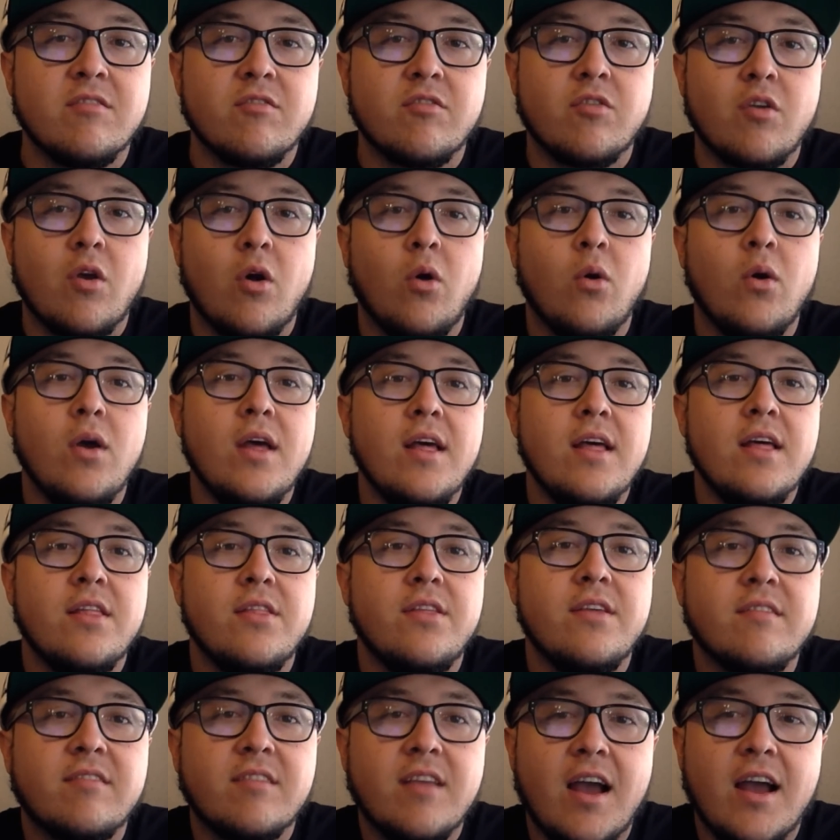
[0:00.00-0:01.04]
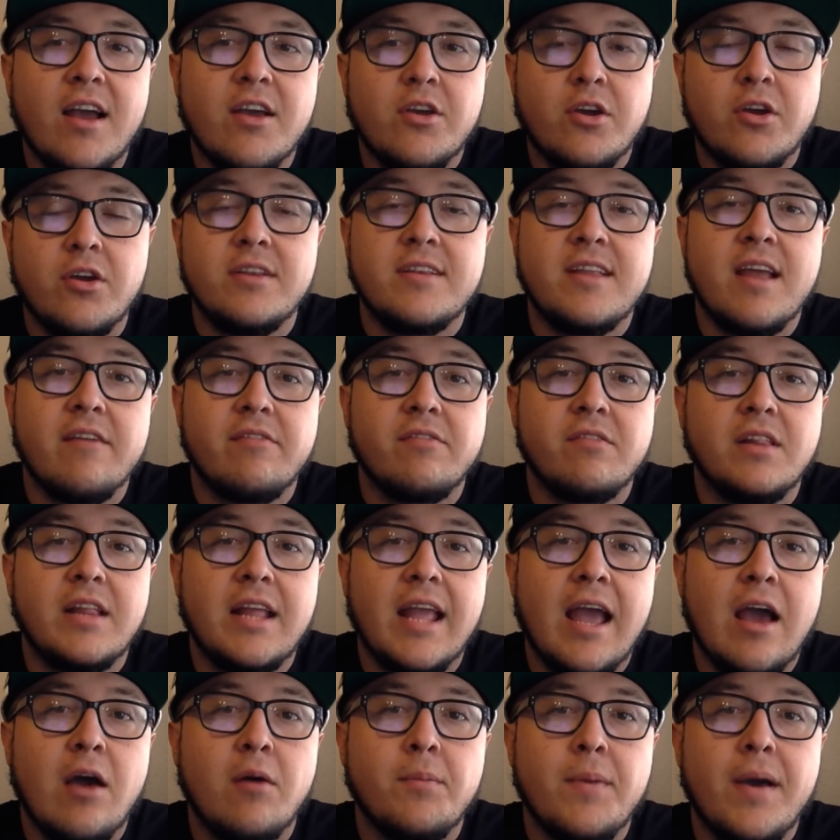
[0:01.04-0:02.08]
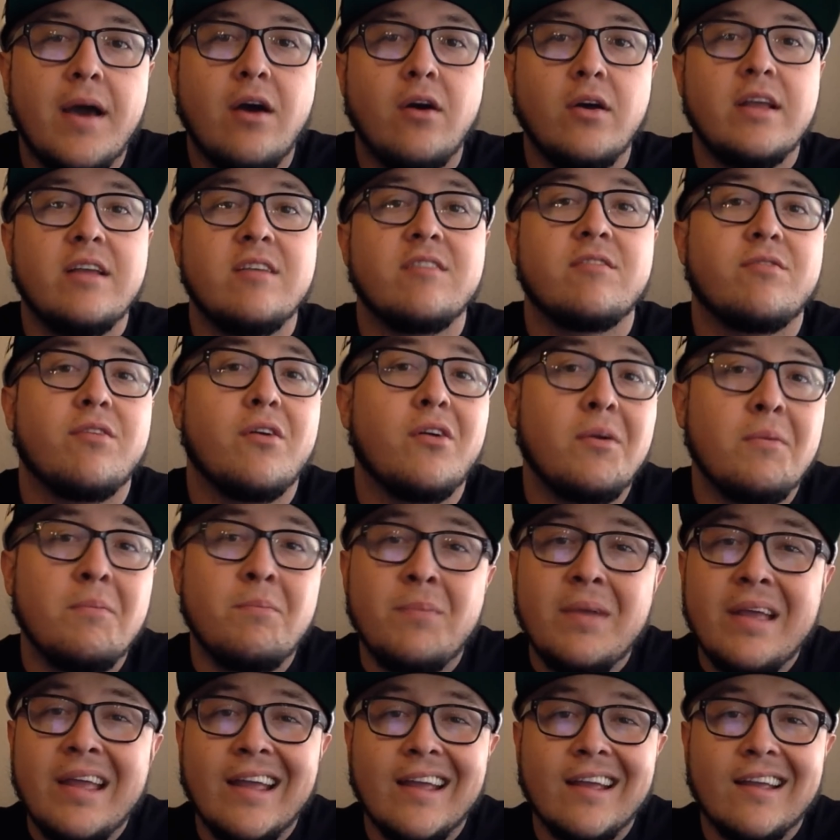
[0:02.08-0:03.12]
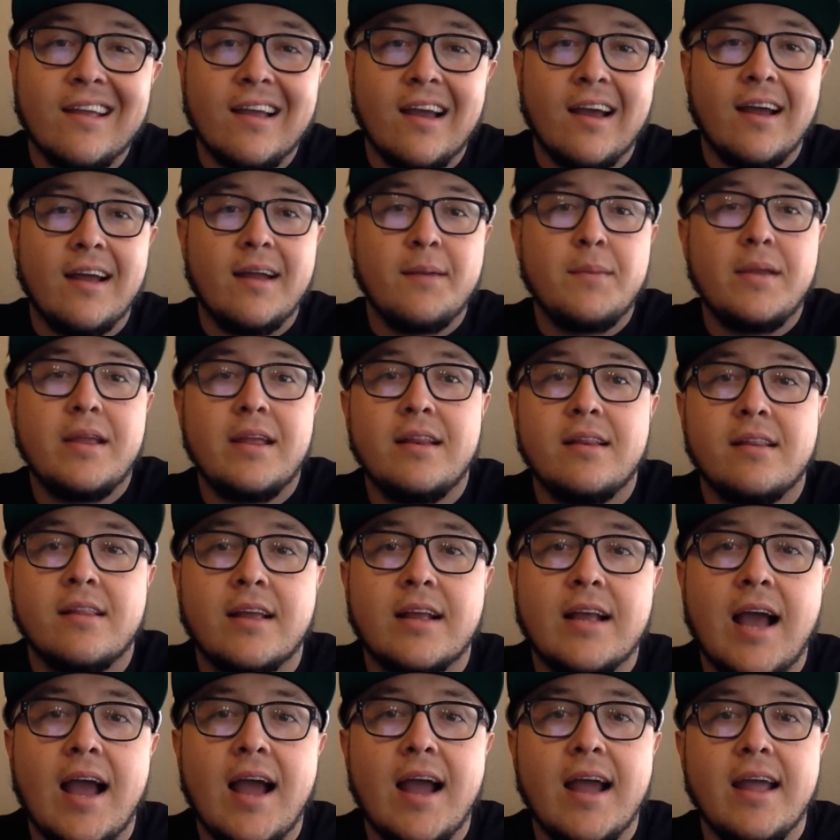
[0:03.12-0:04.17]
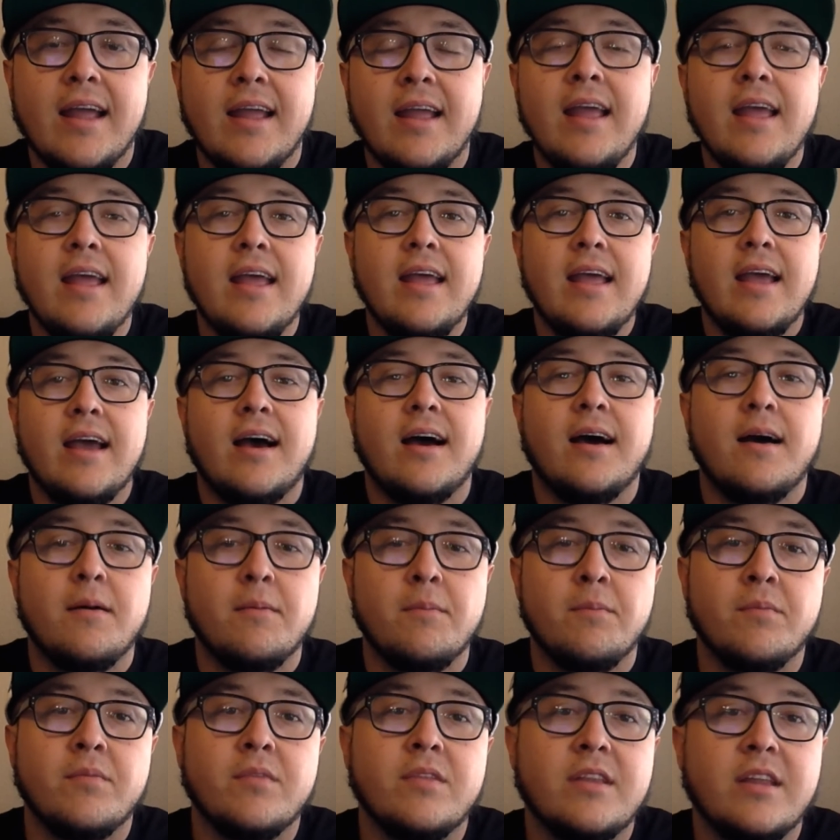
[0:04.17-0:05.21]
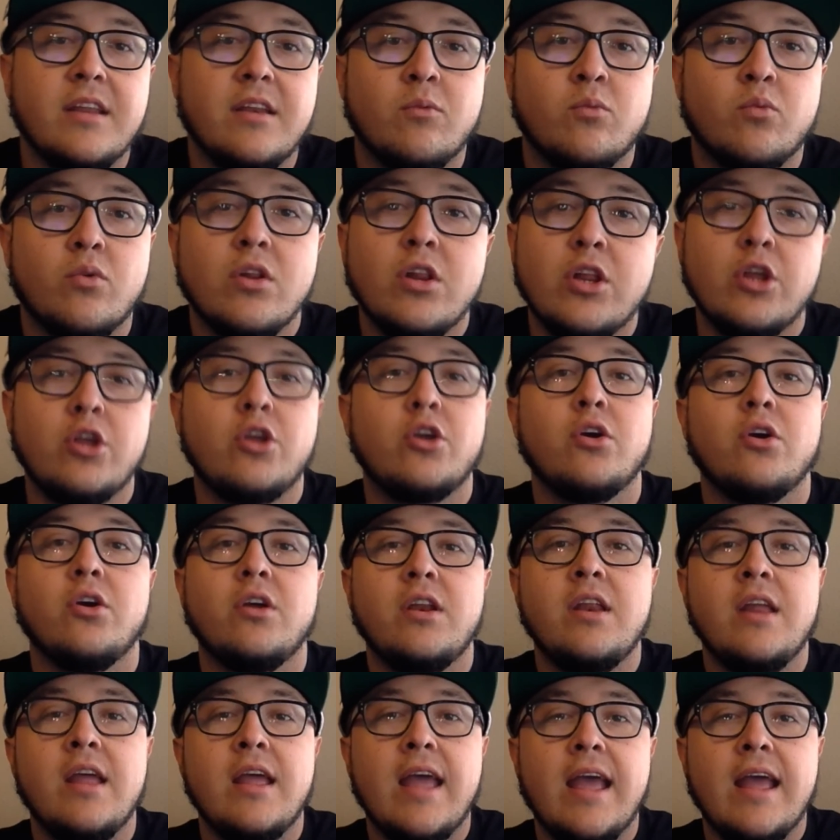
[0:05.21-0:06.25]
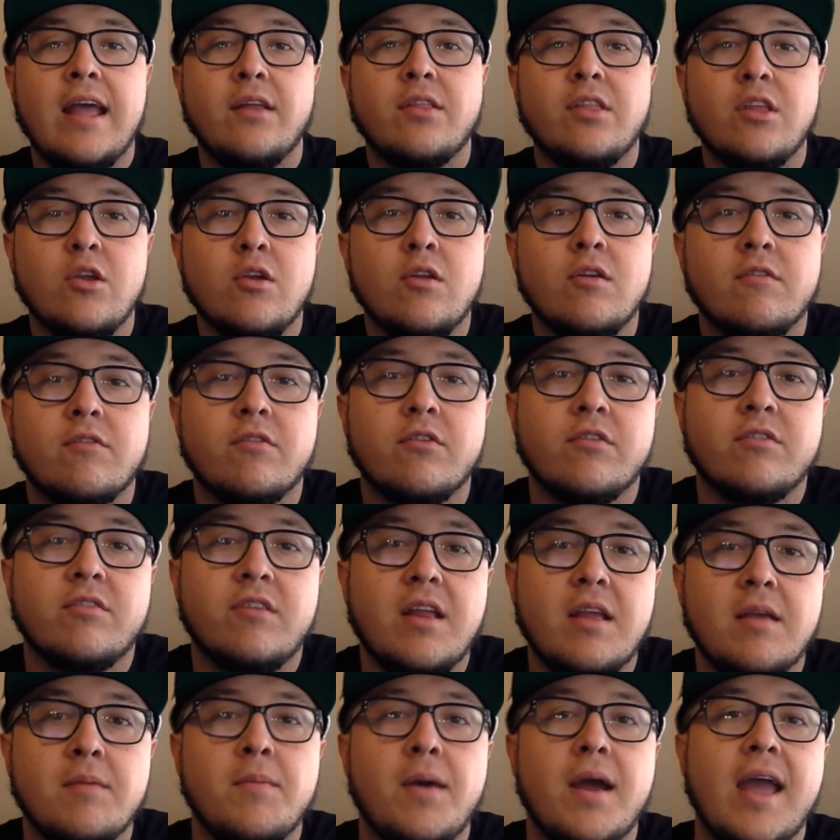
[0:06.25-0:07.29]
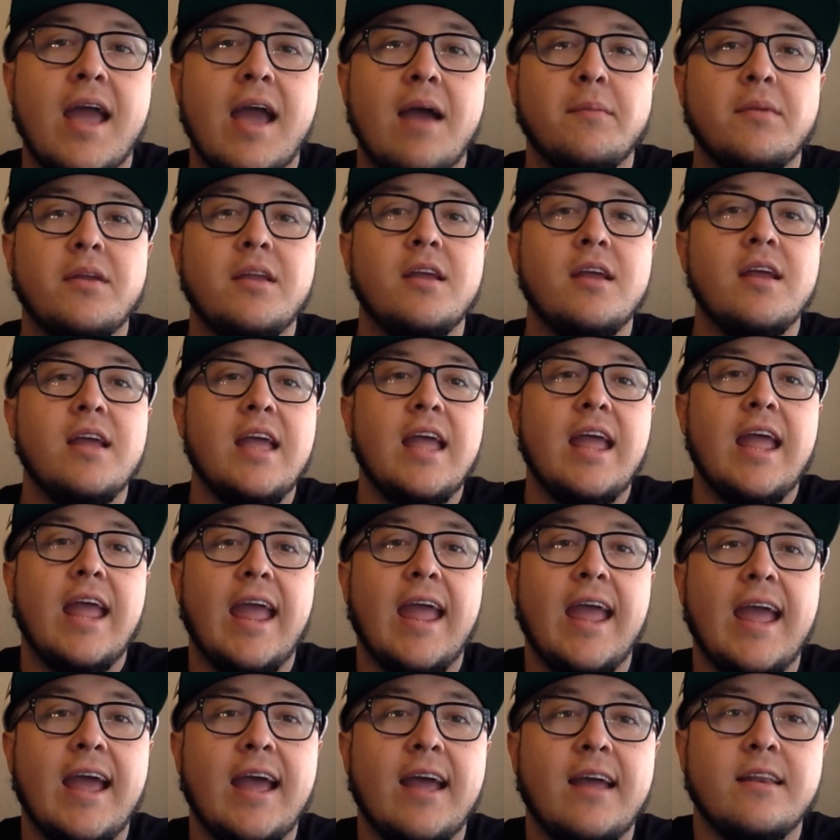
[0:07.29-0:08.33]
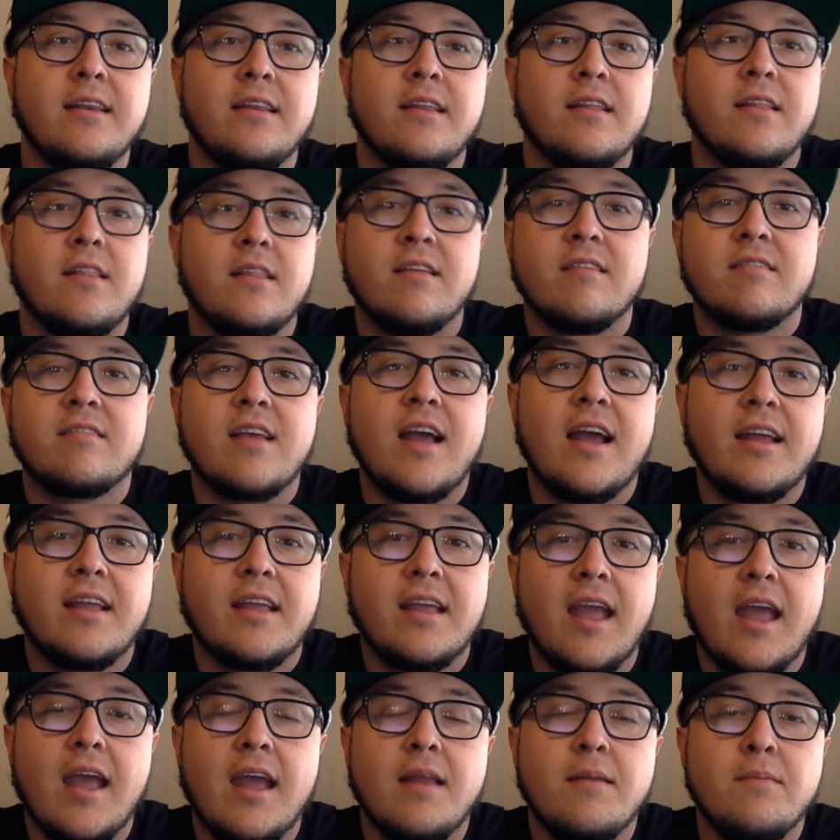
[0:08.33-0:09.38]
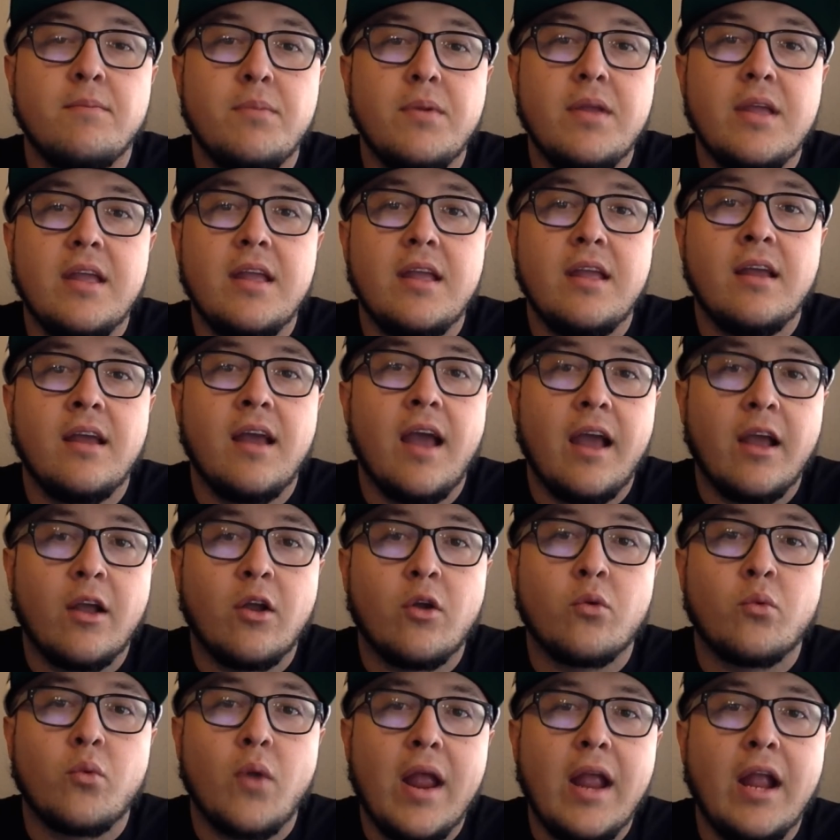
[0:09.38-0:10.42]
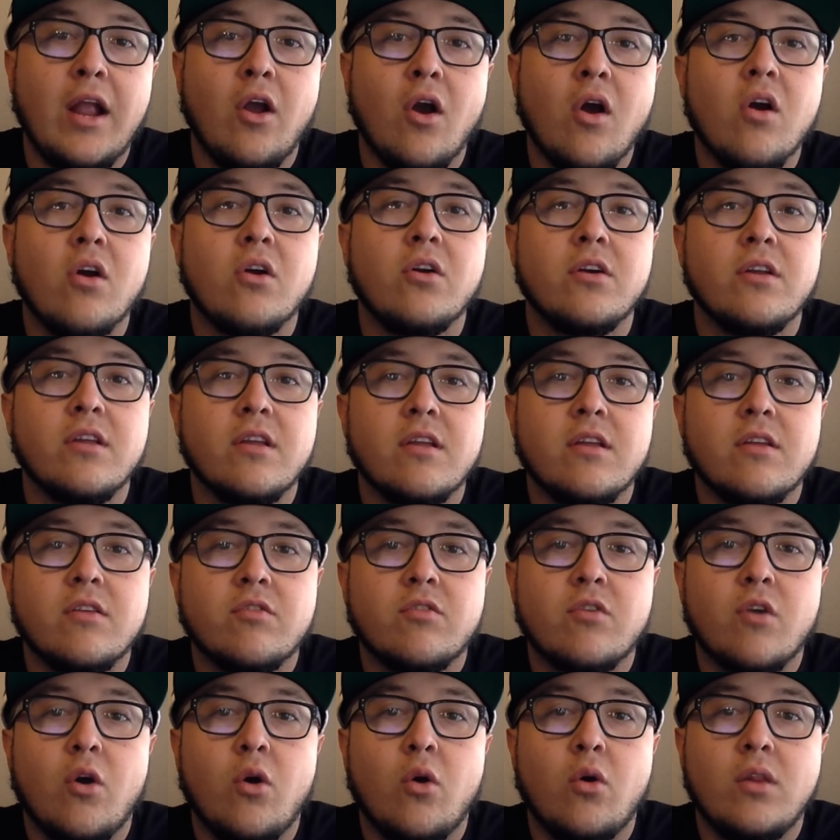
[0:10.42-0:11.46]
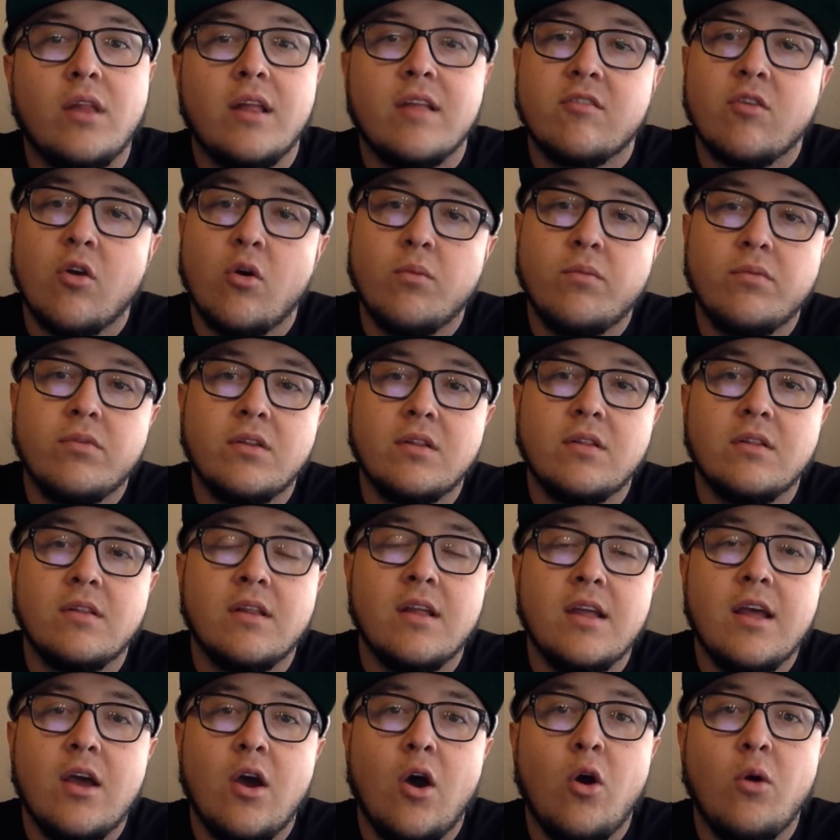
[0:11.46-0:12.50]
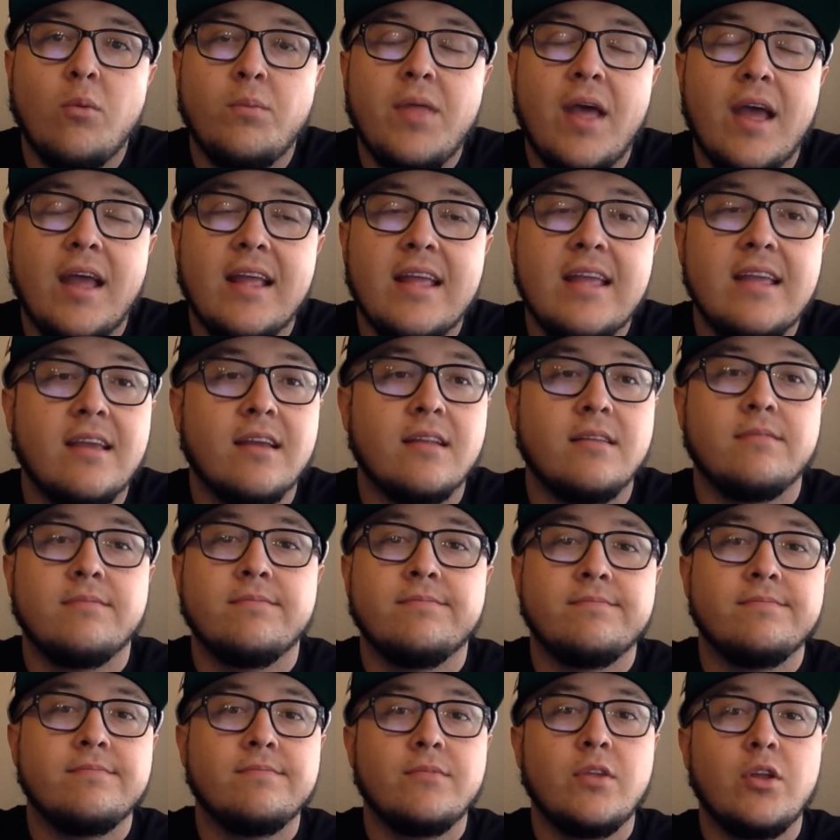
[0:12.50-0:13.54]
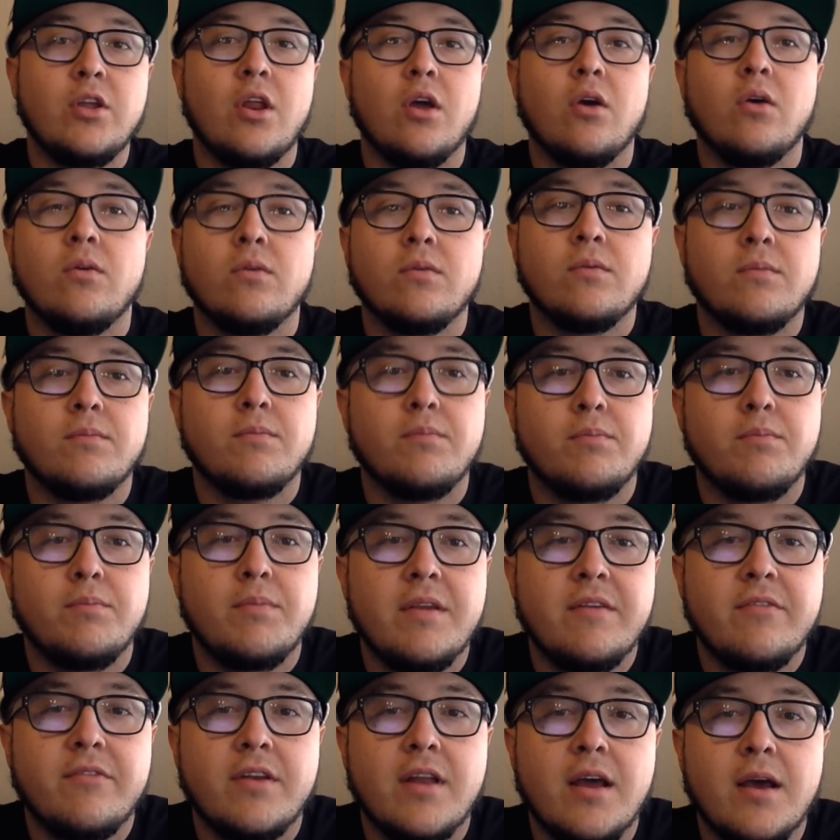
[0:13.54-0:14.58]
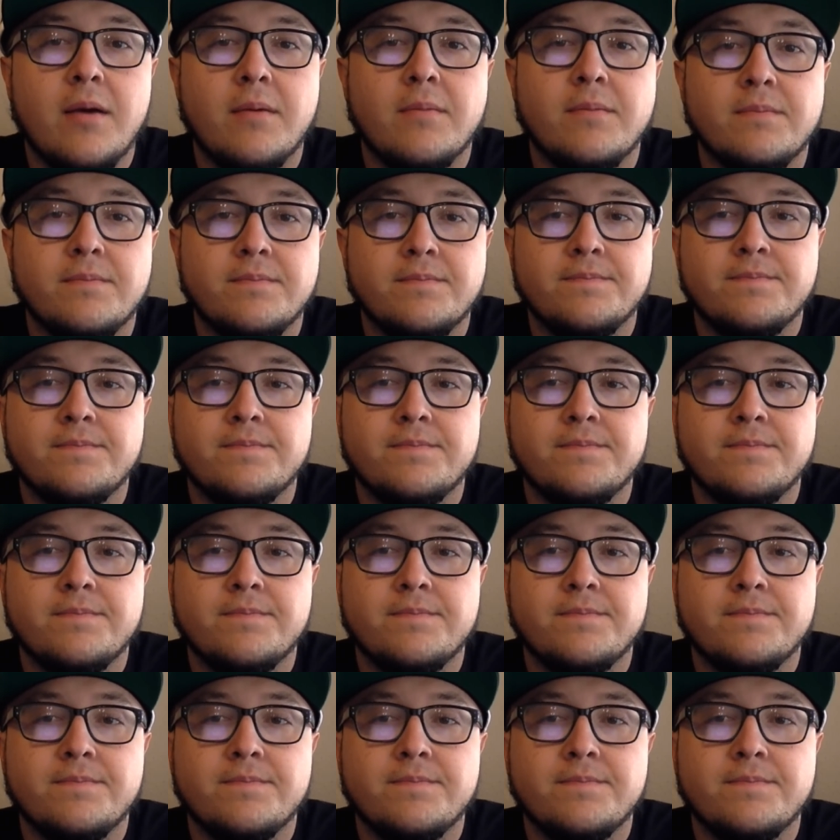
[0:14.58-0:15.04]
So so this guy could definitely help out. He's very big. I mean, the guy um, did really good at the University of Miami, and this guy can be a great guard. So let's hopeful hope that he can, you know, beef it up.